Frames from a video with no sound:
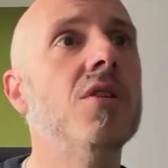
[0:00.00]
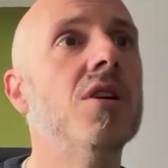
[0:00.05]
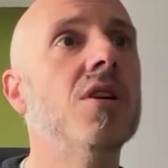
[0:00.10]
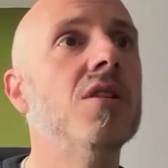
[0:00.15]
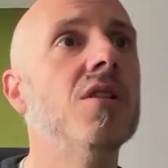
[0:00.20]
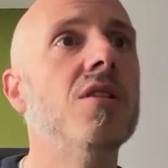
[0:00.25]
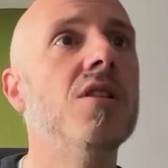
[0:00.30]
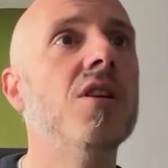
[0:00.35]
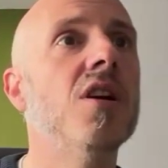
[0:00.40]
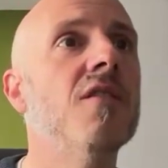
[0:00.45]
you
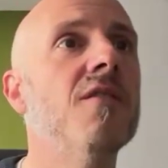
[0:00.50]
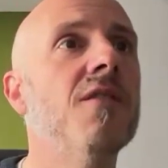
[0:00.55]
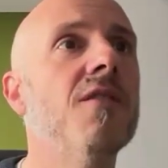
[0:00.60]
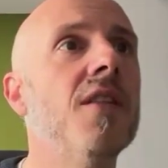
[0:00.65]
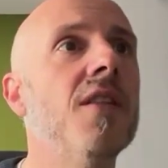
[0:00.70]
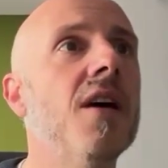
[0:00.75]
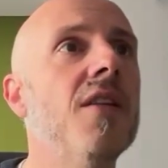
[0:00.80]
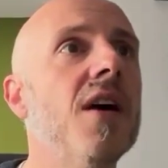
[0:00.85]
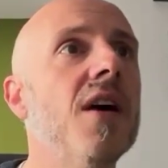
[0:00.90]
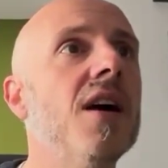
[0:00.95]
can you can
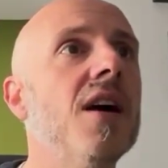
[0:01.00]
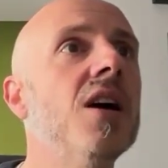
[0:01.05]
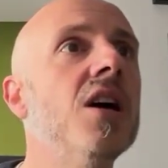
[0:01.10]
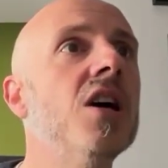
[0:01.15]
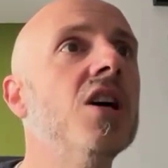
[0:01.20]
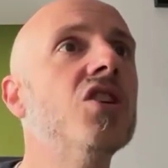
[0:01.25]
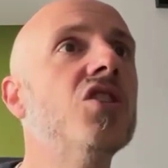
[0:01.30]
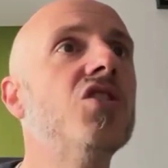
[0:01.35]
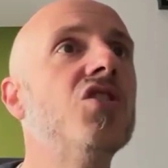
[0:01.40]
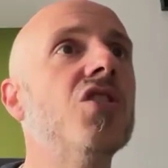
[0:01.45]
find that there.
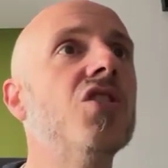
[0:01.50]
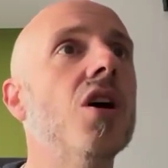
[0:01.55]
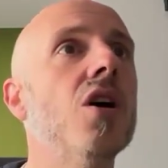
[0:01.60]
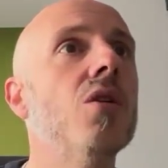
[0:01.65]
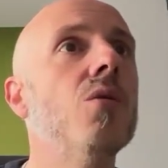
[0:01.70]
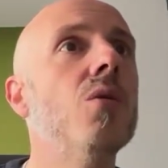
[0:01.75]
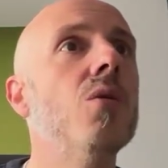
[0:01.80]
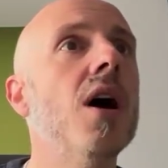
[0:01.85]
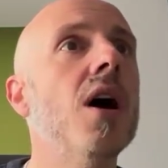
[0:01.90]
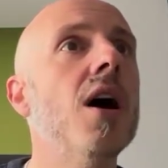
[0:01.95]

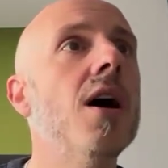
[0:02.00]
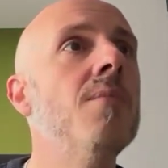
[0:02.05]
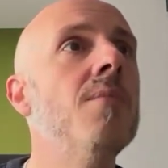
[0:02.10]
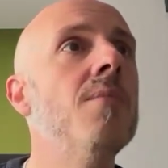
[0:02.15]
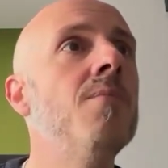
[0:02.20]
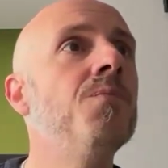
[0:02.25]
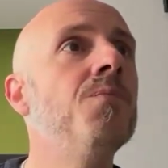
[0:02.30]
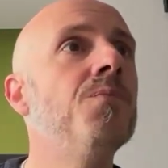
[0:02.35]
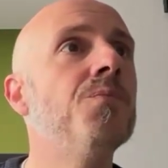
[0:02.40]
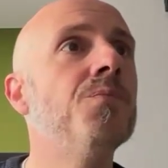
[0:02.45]
So.
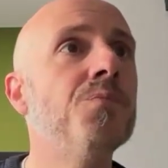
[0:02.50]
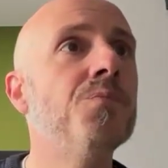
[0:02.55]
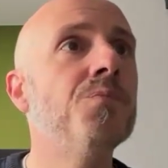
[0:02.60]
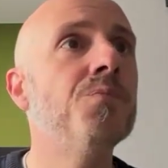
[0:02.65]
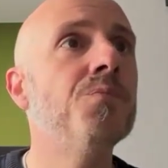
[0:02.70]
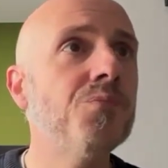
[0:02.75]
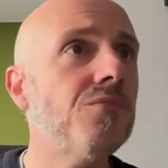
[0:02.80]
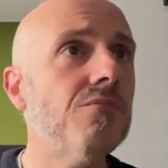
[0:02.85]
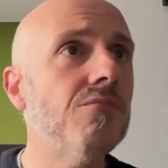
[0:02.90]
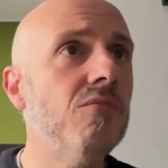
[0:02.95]
Um,
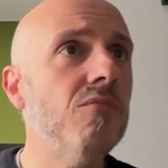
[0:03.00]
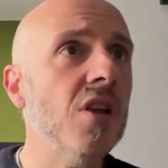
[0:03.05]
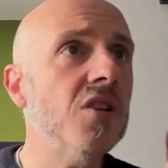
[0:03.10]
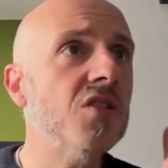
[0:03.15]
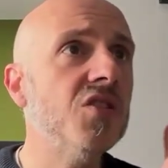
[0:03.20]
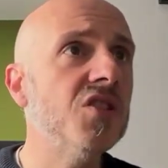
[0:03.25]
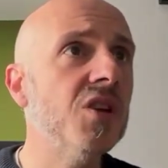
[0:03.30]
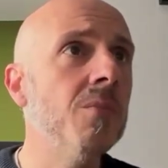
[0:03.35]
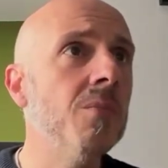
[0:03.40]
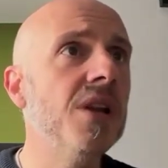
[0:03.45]

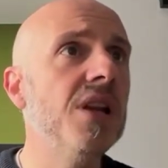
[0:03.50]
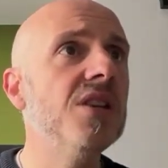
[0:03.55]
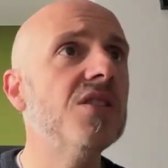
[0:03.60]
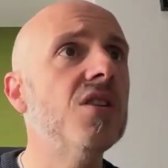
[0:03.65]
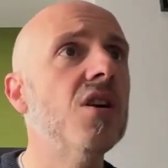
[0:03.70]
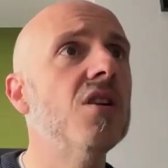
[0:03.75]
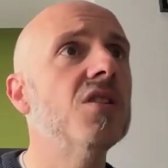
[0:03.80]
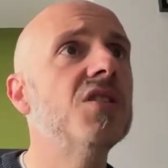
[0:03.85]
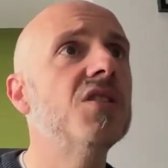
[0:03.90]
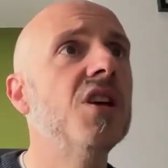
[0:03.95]
Somebody
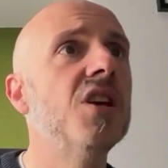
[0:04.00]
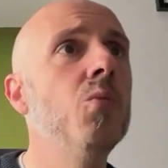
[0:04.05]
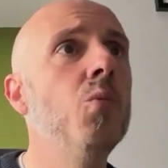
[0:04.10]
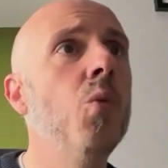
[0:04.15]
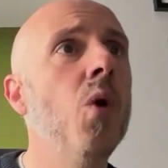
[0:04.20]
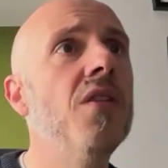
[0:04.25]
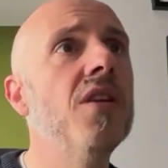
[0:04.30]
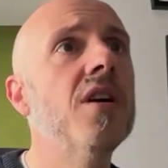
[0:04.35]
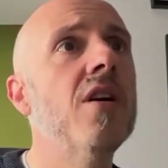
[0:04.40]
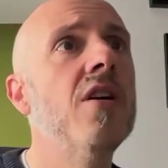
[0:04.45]
has asked here,
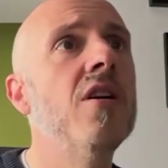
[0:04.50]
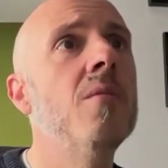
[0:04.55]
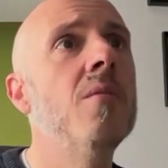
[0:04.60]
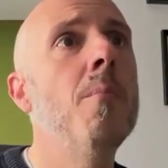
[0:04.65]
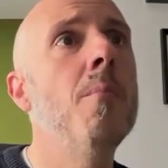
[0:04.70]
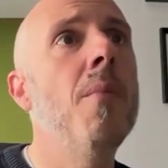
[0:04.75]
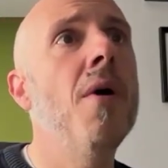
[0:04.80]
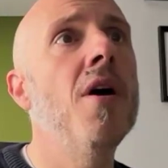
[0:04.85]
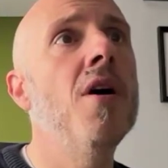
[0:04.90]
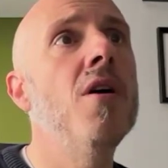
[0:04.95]
what are the
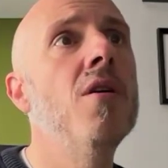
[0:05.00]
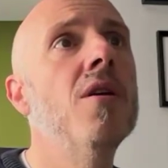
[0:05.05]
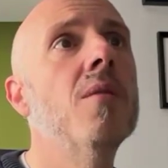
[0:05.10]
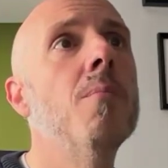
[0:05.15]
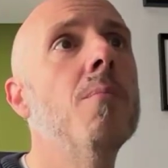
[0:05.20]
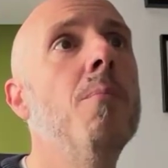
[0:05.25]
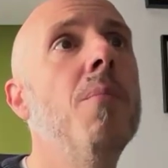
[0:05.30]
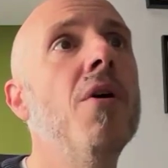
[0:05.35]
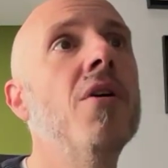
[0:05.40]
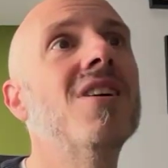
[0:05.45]
current bio,
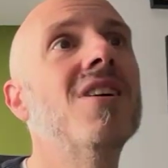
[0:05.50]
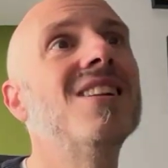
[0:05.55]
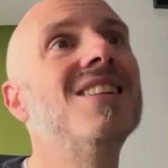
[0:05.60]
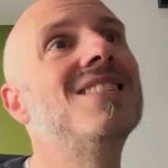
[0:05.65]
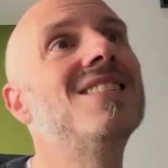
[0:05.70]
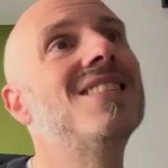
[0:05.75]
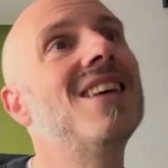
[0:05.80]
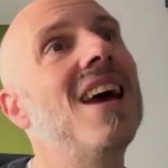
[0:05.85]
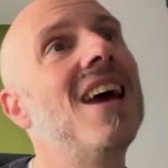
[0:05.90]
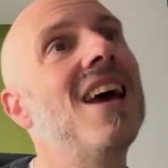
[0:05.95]

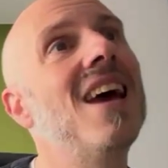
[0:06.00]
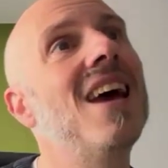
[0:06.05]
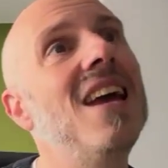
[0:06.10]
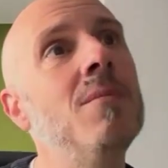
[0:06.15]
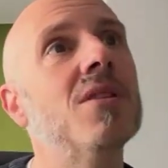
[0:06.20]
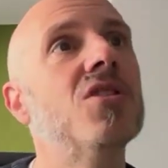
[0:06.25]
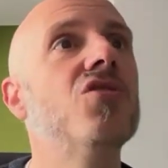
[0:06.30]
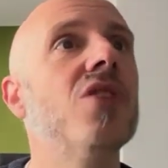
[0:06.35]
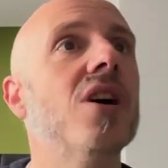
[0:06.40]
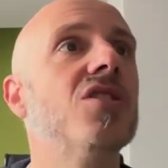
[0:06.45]

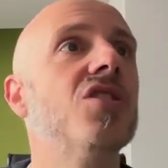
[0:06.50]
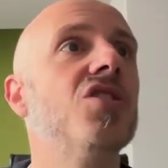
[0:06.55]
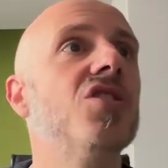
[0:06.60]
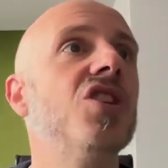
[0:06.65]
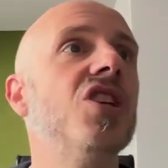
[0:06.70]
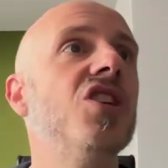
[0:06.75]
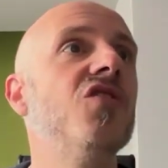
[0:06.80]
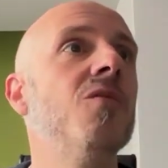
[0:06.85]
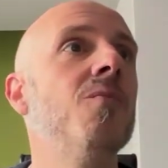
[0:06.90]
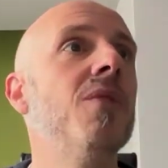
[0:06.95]
biocontainment
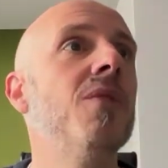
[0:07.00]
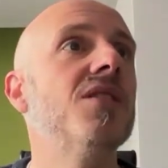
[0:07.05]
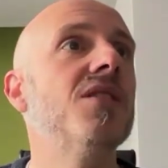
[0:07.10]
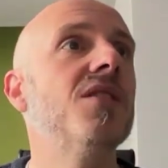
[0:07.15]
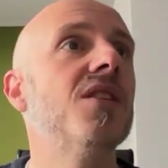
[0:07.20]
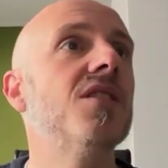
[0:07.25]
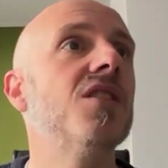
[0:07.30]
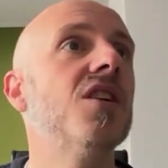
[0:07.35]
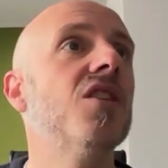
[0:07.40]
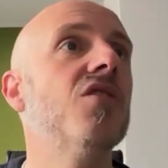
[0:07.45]
strategies for
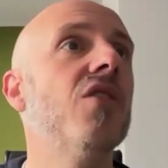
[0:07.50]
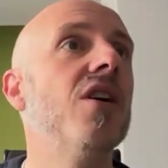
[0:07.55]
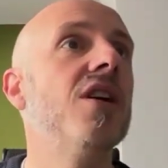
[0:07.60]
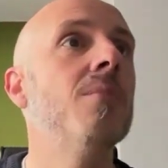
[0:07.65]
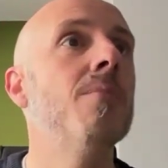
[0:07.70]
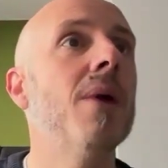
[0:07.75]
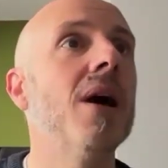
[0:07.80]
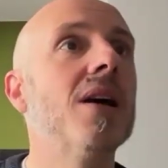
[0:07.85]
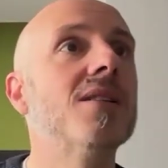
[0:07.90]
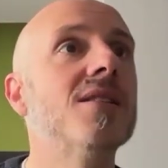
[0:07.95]
plastic
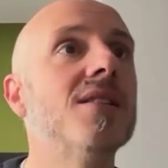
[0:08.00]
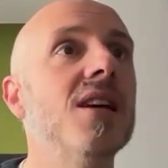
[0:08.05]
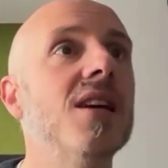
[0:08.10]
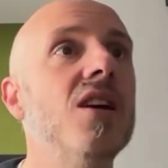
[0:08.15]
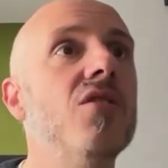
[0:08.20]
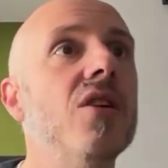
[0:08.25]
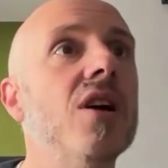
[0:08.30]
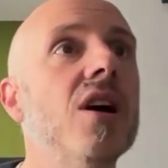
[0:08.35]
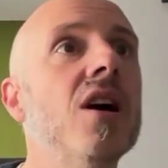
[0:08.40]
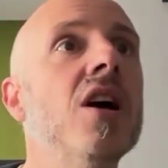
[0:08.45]
degrading
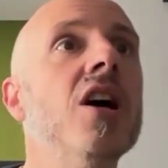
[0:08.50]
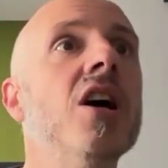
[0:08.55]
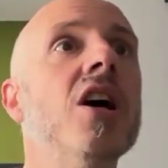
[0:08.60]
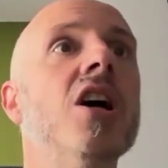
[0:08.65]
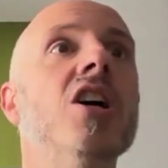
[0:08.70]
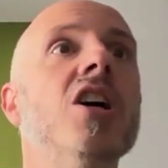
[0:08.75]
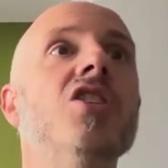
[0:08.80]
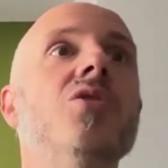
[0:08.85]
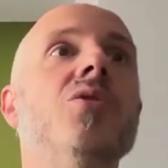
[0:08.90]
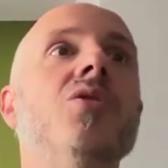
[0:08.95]
bacteria
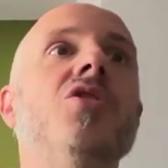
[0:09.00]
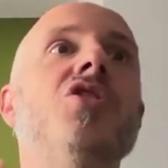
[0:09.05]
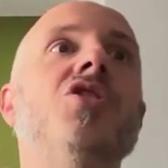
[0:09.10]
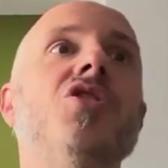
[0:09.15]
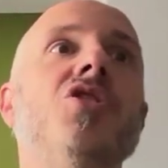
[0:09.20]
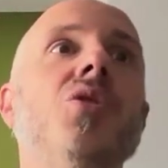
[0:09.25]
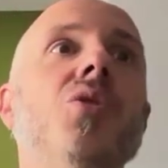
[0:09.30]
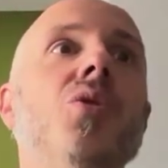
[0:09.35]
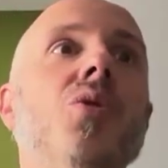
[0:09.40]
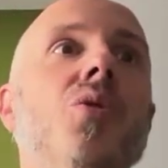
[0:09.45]
to
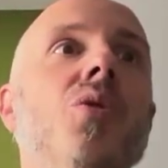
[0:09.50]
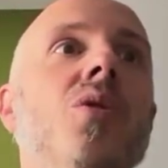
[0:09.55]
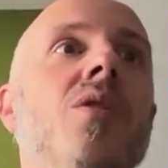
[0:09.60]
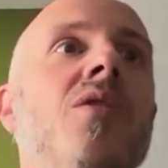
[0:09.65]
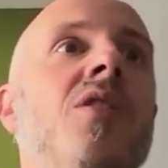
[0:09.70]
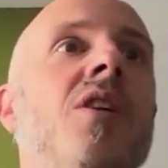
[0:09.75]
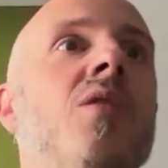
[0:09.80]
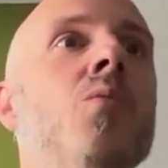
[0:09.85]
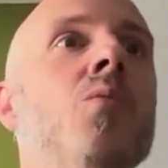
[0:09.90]
ensure the